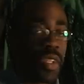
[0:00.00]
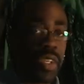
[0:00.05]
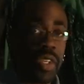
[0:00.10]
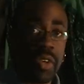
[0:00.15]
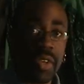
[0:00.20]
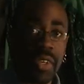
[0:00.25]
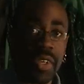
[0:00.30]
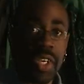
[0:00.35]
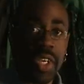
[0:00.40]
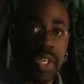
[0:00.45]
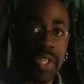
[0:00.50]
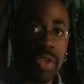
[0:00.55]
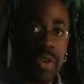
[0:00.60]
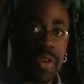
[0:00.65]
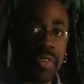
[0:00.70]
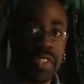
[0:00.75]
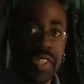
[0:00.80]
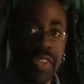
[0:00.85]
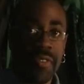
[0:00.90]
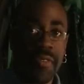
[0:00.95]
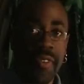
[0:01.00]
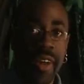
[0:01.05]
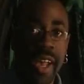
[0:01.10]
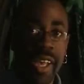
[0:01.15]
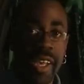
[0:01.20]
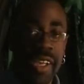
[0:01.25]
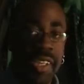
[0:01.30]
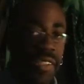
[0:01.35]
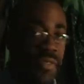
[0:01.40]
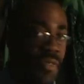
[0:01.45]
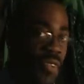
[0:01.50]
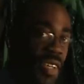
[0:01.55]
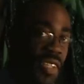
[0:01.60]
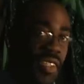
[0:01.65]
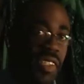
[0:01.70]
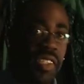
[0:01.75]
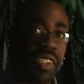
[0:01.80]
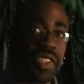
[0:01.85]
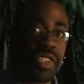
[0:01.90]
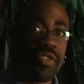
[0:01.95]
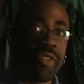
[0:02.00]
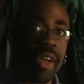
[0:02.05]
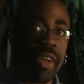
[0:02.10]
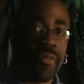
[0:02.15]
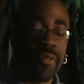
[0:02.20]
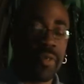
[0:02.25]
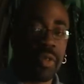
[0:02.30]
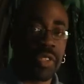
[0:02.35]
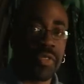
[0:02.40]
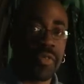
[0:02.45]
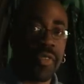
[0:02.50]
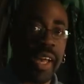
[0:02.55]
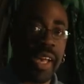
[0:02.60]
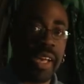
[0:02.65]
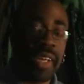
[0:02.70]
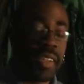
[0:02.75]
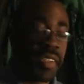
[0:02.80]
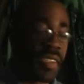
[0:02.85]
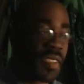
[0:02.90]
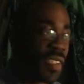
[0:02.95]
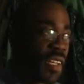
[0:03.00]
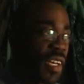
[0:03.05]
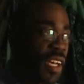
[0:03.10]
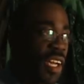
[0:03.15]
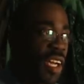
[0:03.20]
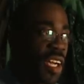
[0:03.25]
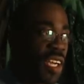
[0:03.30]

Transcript: UFC fighters versus Strikeforce fighters.